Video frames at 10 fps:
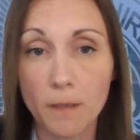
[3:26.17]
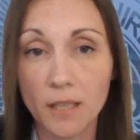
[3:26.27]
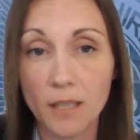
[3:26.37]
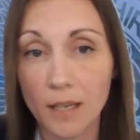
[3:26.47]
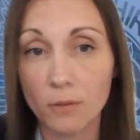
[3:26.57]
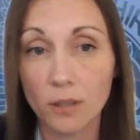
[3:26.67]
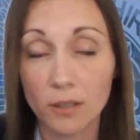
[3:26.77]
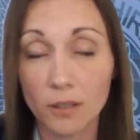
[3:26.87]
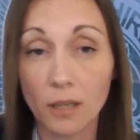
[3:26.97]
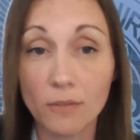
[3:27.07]
Now,
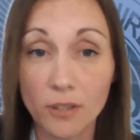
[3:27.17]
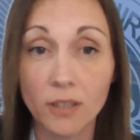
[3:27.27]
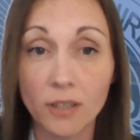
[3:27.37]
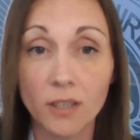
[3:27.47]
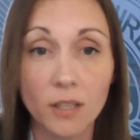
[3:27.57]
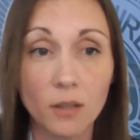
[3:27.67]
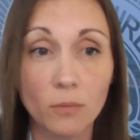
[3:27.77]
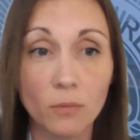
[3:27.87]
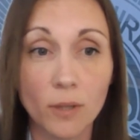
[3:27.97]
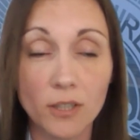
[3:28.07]
however,
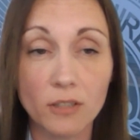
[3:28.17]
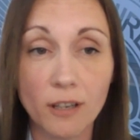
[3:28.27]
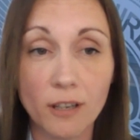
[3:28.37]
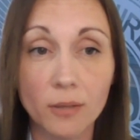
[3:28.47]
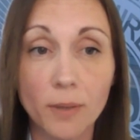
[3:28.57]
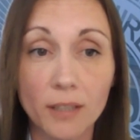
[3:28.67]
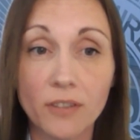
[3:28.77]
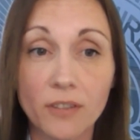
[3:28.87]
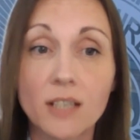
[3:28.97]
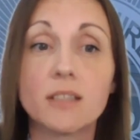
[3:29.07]
we are surrounded by
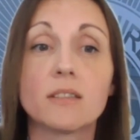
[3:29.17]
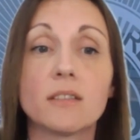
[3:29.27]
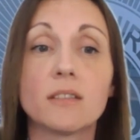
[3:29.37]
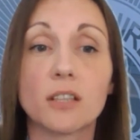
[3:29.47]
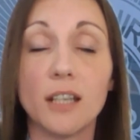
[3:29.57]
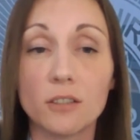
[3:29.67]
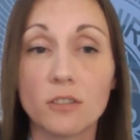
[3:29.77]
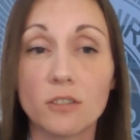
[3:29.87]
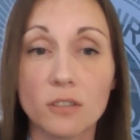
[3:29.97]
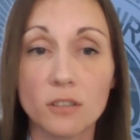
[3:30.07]
devices that
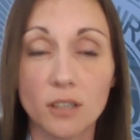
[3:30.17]
connect us,